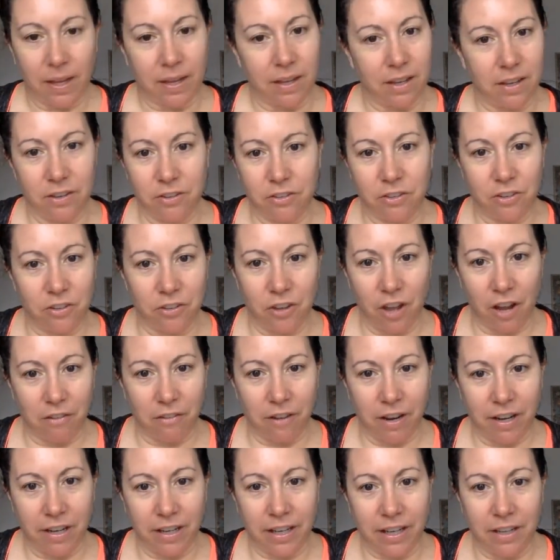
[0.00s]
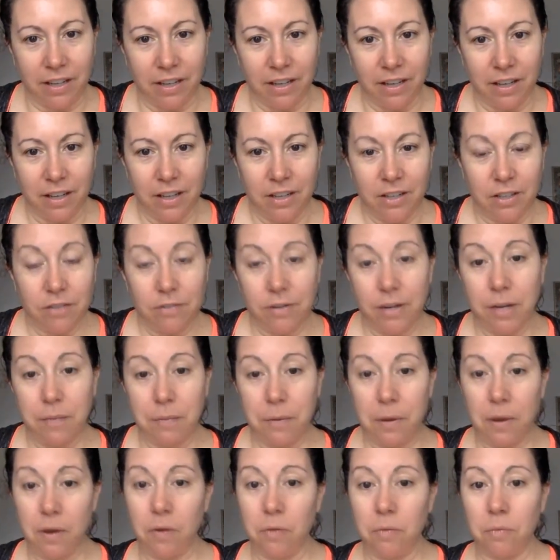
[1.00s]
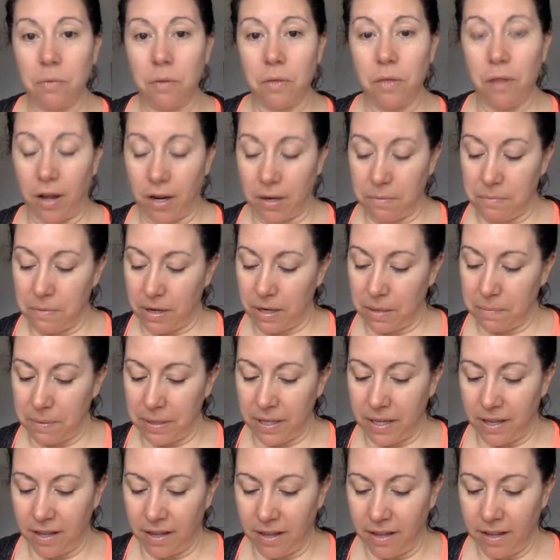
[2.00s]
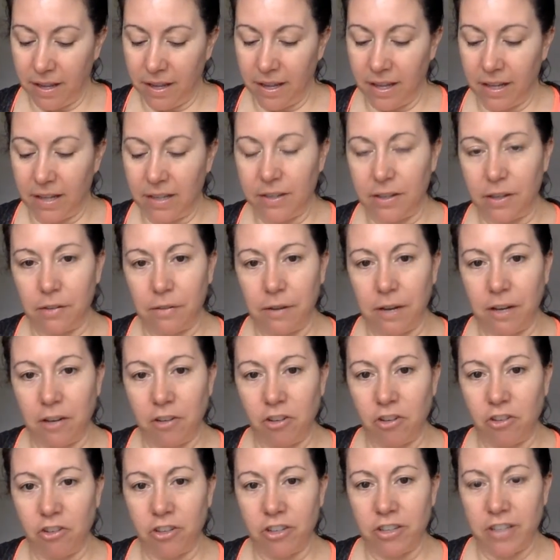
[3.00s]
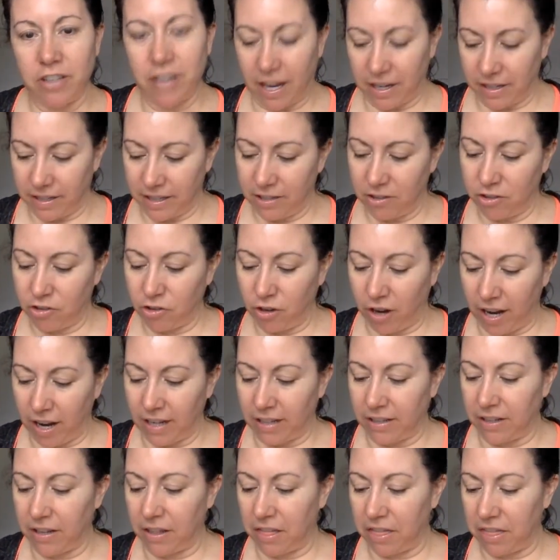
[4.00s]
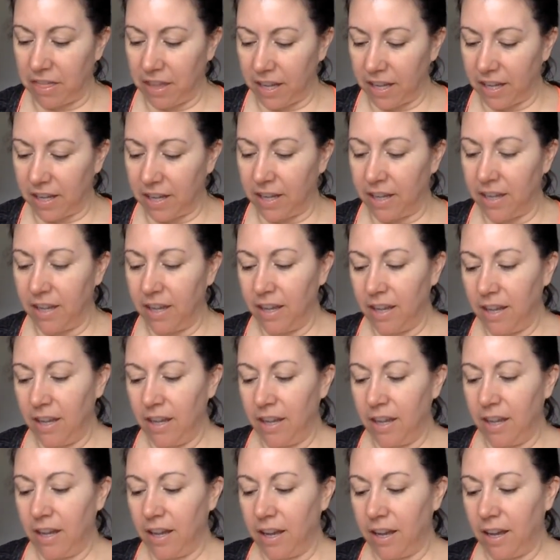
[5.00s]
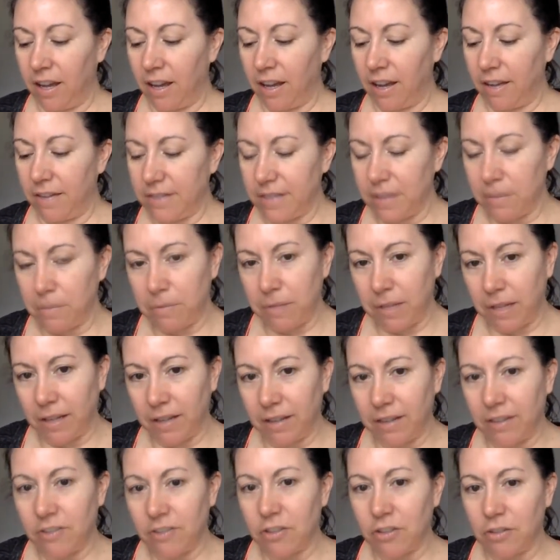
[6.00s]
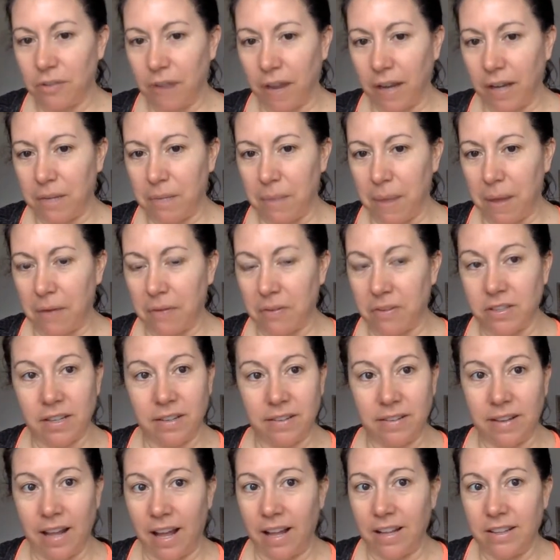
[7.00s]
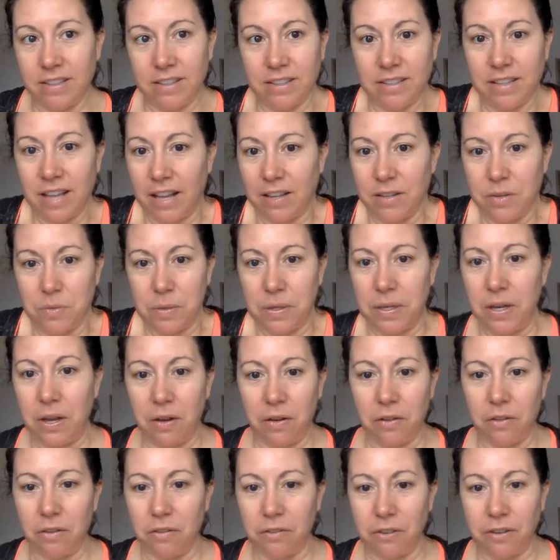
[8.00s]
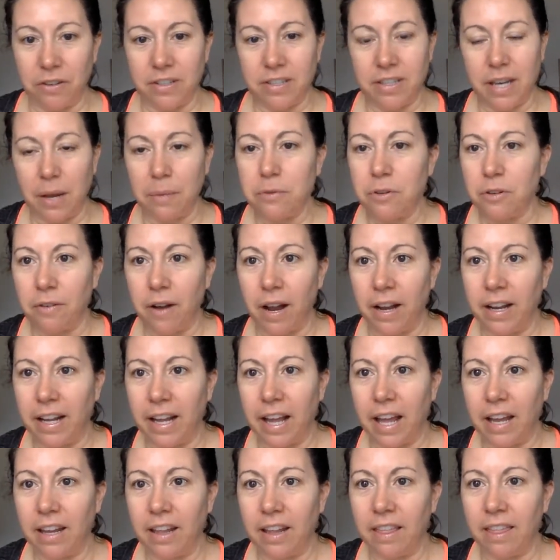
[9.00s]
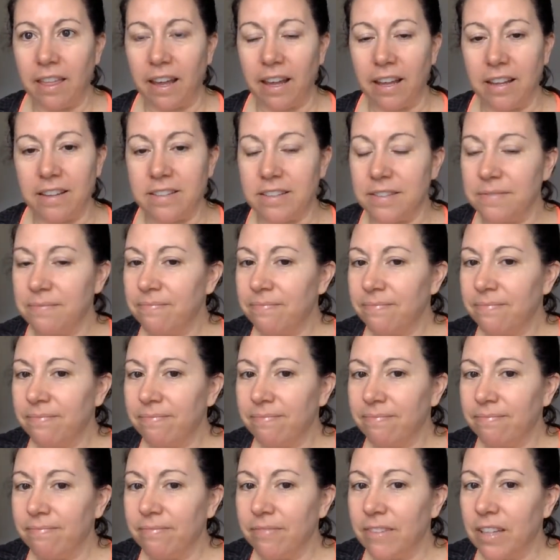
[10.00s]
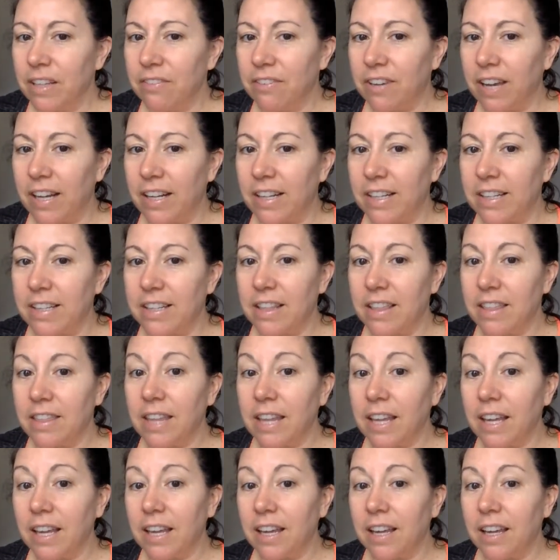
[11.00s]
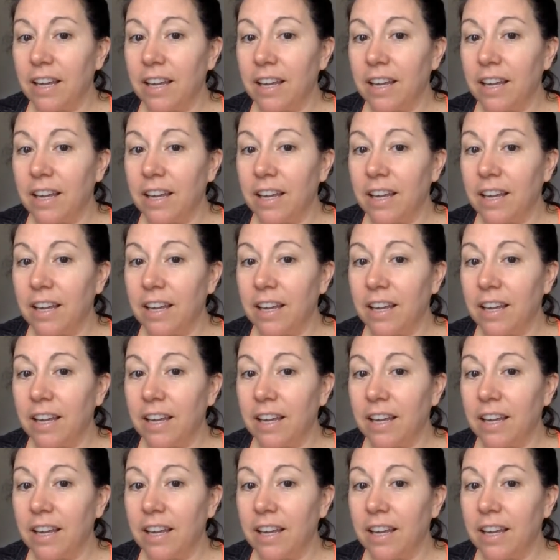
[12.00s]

he's just not ready to write a poem with onomatopoeia and alliteration just yet. He's trying to think of something to write about. And that's, as we know, the first step to writing anything is you've got to think